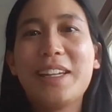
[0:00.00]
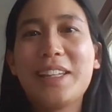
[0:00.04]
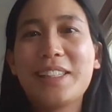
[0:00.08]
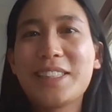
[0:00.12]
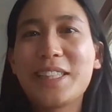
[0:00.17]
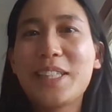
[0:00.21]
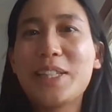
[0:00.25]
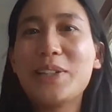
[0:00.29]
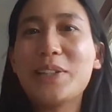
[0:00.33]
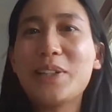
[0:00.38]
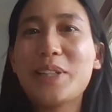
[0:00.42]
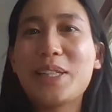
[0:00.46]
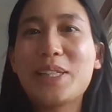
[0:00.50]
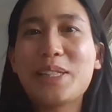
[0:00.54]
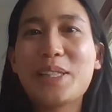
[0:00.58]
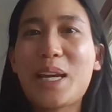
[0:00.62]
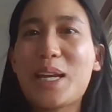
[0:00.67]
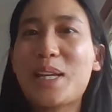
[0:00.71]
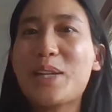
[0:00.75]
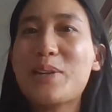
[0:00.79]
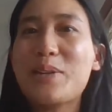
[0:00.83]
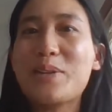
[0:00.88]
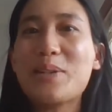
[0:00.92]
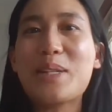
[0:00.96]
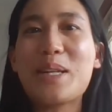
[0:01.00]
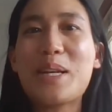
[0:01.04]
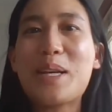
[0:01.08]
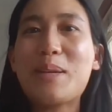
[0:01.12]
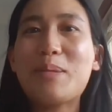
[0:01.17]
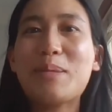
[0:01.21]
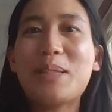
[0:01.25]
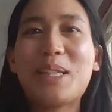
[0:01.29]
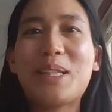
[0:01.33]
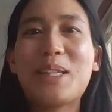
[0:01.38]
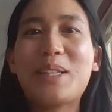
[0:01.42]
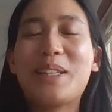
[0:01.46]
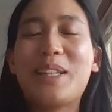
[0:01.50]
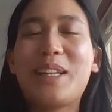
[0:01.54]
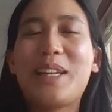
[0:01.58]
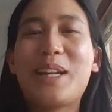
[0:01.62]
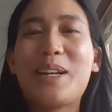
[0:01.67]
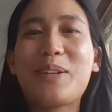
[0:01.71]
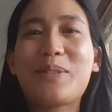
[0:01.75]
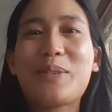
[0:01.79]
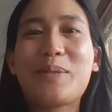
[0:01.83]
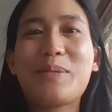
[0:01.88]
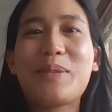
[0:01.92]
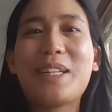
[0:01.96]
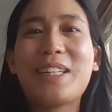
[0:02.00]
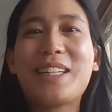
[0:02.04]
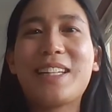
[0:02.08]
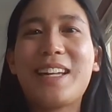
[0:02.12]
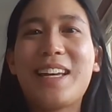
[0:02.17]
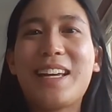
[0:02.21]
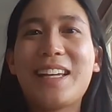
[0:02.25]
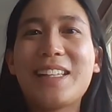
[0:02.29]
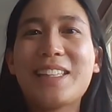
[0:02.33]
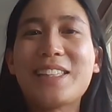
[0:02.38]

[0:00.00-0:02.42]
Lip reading: See all these technical terms that you're learning from me today.